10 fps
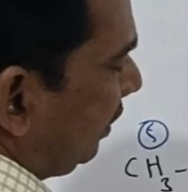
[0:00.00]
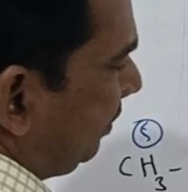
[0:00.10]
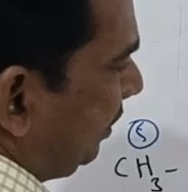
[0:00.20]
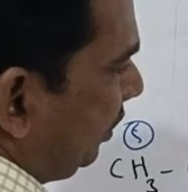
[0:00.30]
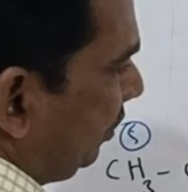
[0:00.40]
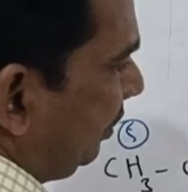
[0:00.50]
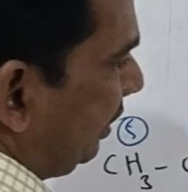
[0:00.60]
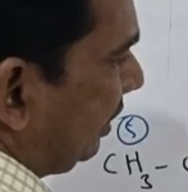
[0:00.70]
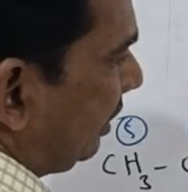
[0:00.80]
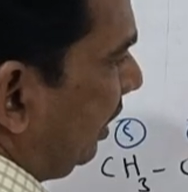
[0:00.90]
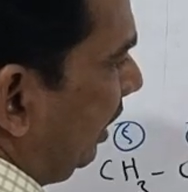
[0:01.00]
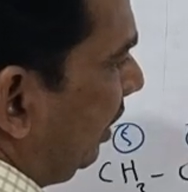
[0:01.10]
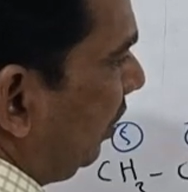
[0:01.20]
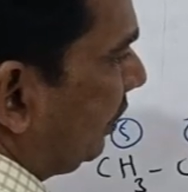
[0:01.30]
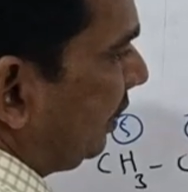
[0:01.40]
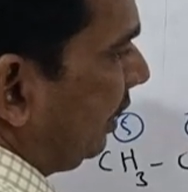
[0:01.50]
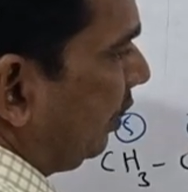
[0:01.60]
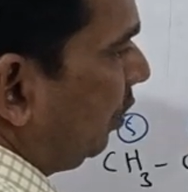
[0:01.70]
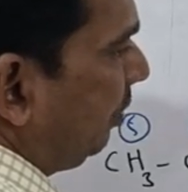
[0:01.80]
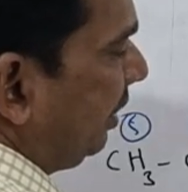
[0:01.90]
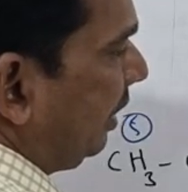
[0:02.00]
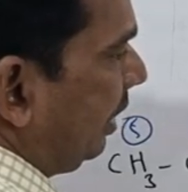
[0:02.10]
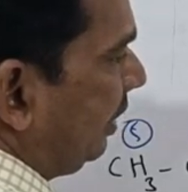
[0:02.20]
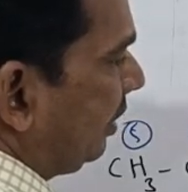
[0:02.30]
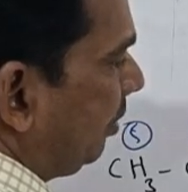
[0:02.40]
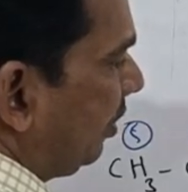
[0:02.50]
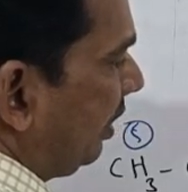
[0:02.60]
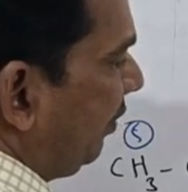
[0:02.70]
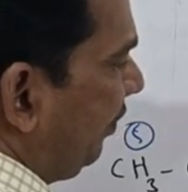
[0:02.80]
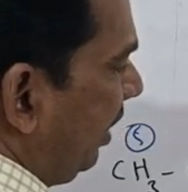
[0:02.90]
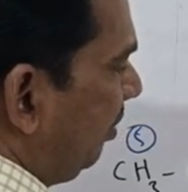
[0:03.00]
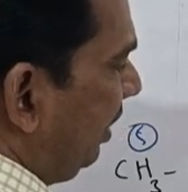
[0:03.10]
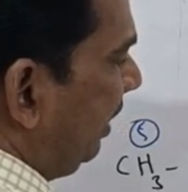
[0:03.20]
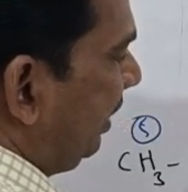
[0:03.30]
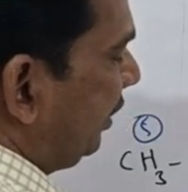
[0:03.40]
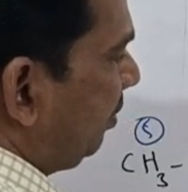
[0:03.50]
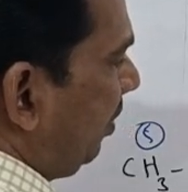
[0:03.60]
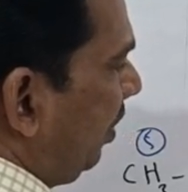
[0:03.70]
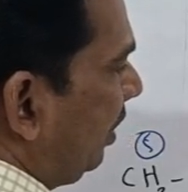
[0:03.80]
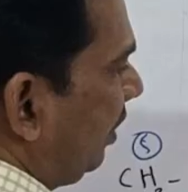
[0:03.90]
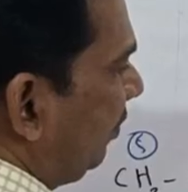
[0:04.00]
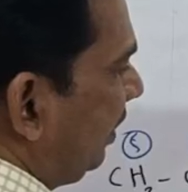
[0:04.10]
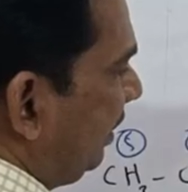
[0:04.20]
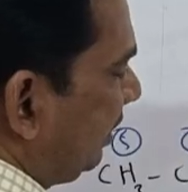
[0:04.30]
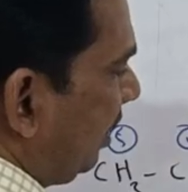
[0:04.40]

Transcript: substituent. Hydroxy group, it tells about the family, it is part of this